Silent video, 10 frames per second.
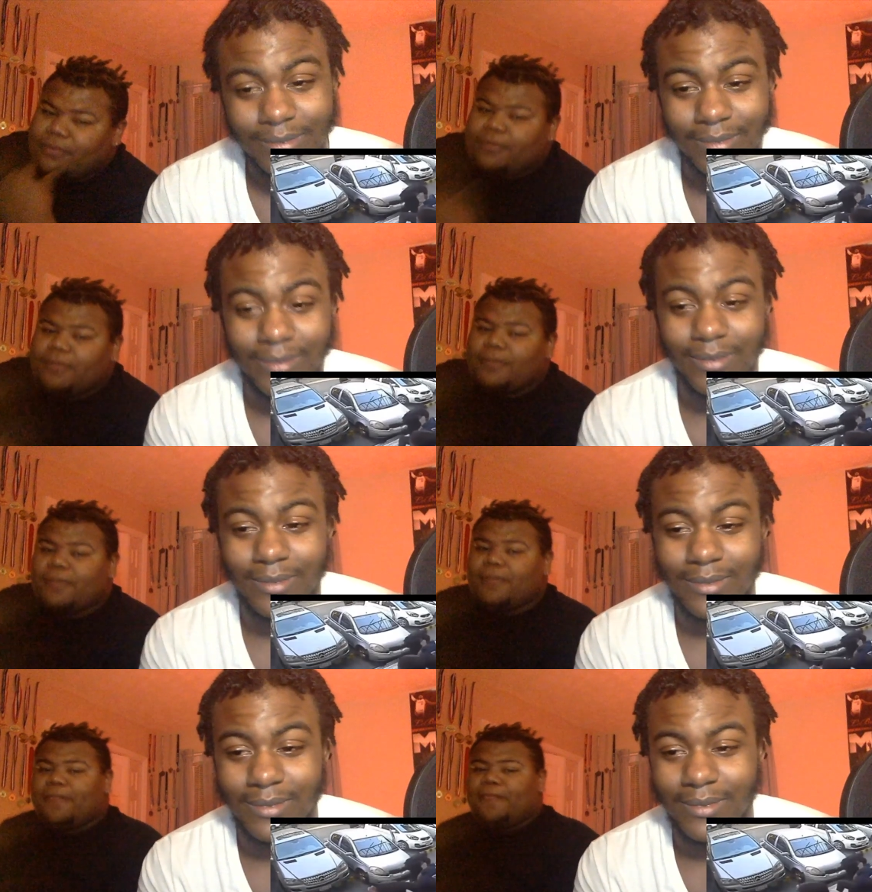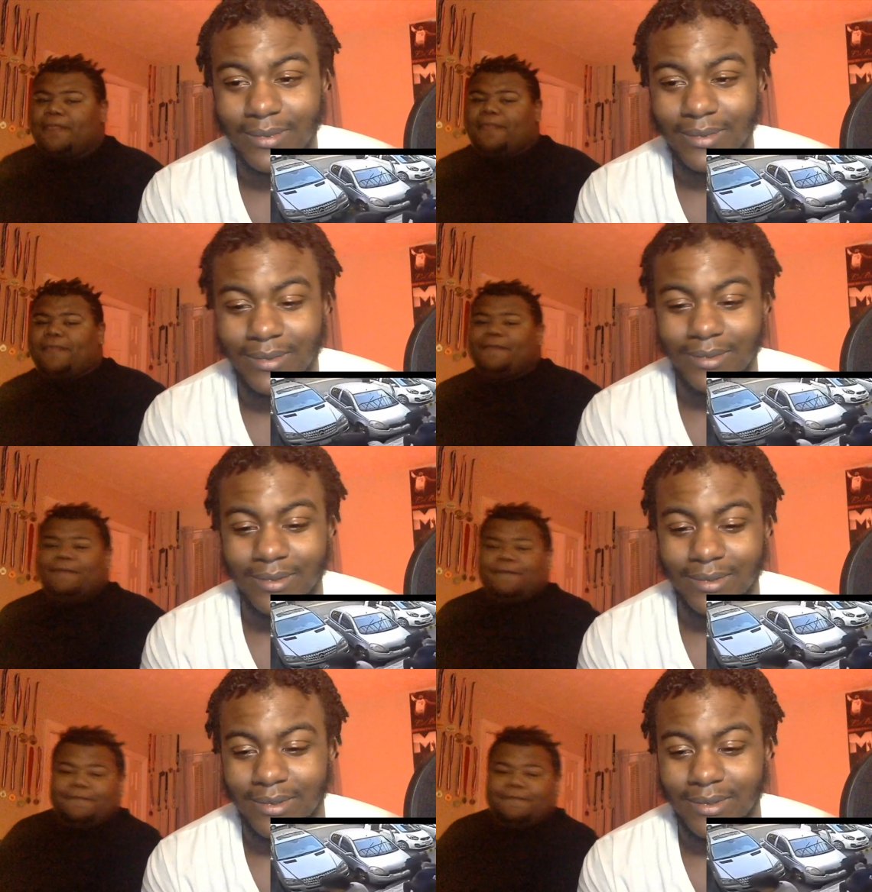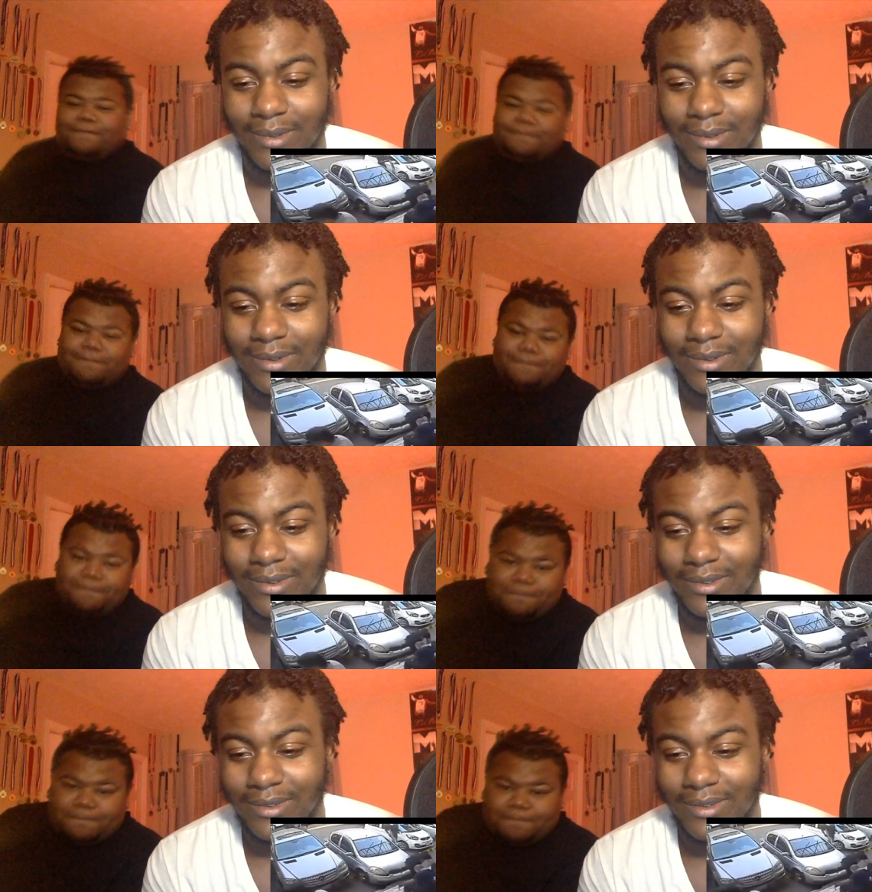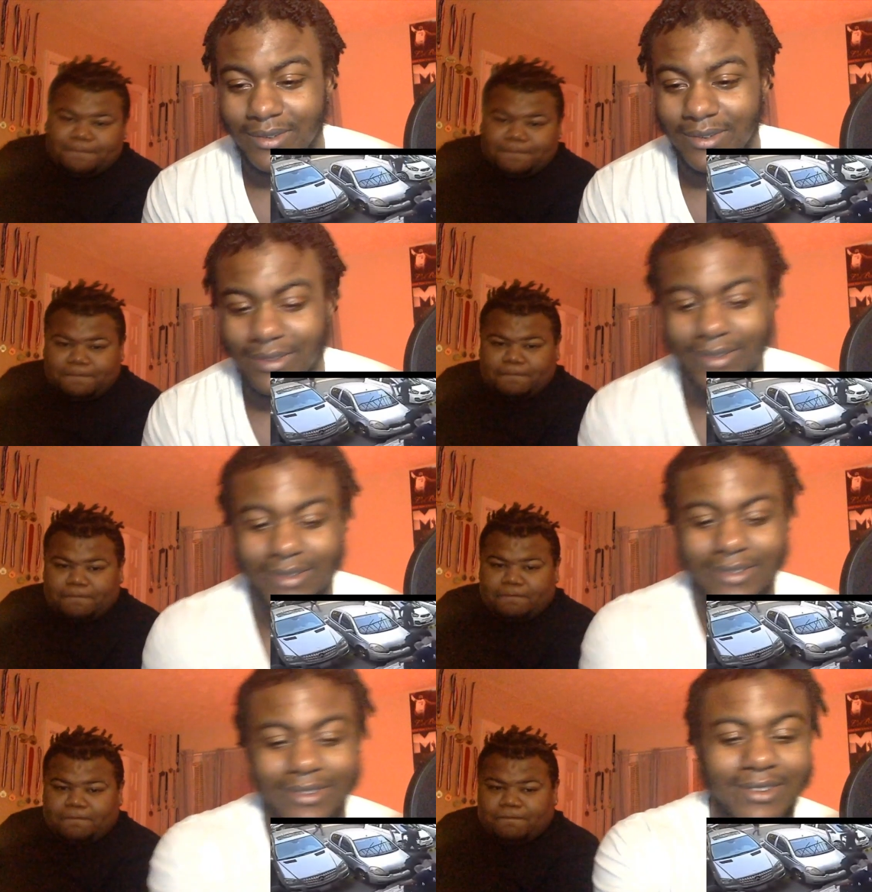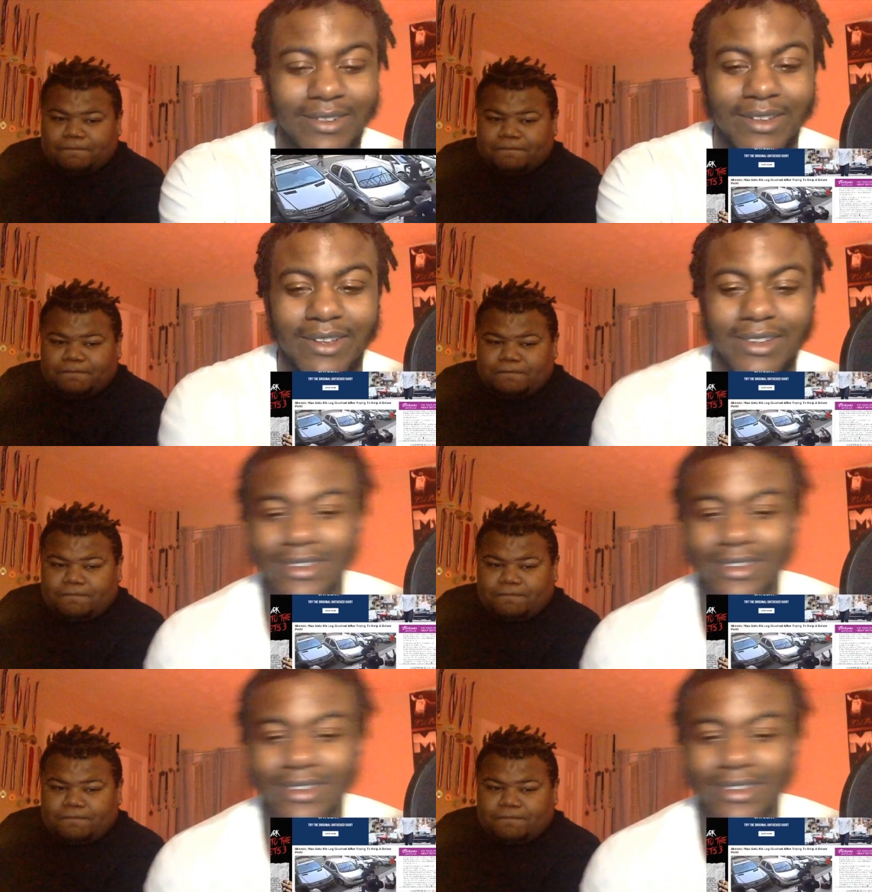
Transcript: (no one is talking)